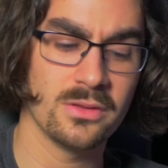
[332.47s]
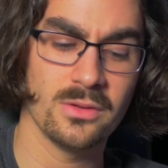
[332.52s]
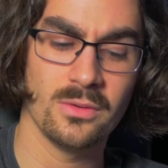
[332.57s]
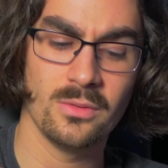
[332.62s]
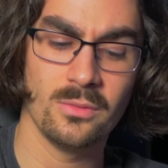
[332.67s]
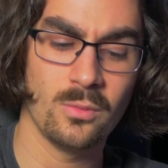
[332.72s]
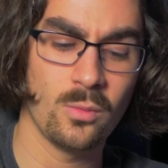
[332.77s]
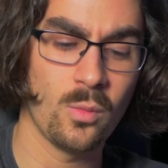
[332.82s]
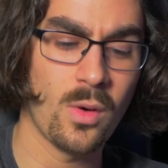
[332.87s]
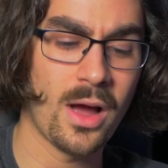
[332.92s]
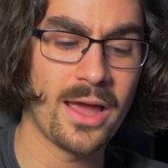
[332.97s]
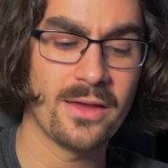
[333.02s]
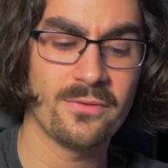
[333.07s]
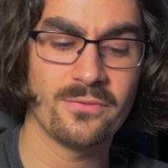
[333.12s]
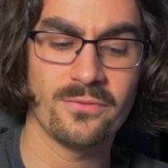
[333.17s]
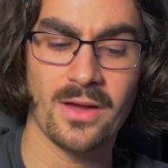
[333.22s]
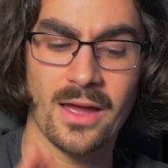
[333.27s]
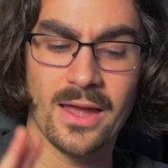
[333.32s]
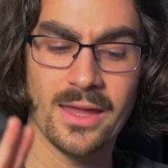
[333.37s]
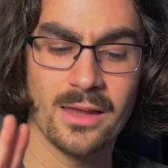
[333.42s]
the
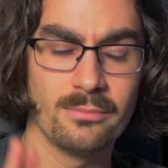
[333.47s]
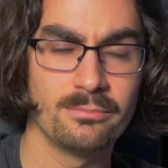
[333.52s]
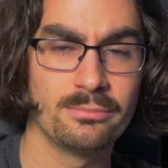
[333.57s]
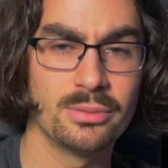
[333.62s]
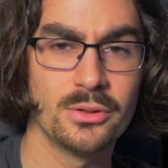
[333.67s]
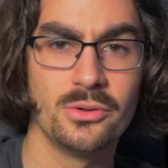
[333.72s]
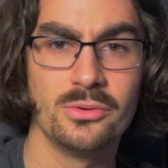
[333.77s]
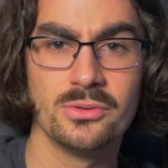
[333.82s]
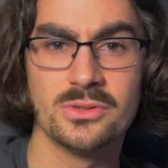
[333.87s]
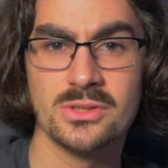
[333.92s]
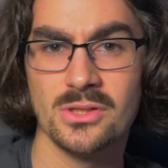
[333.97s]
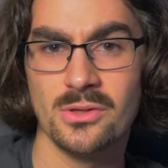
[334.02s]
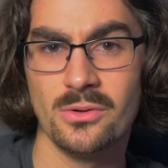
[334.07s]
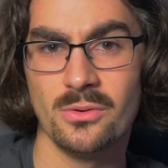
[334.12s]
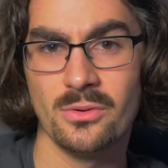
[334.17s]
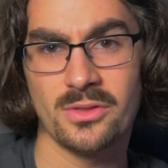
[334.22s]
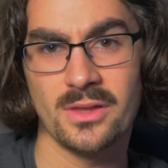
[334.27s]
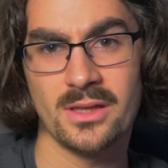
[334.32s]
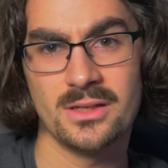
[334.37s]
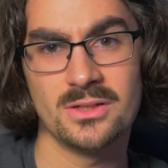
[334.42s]
Wi-Fi and Bluetooth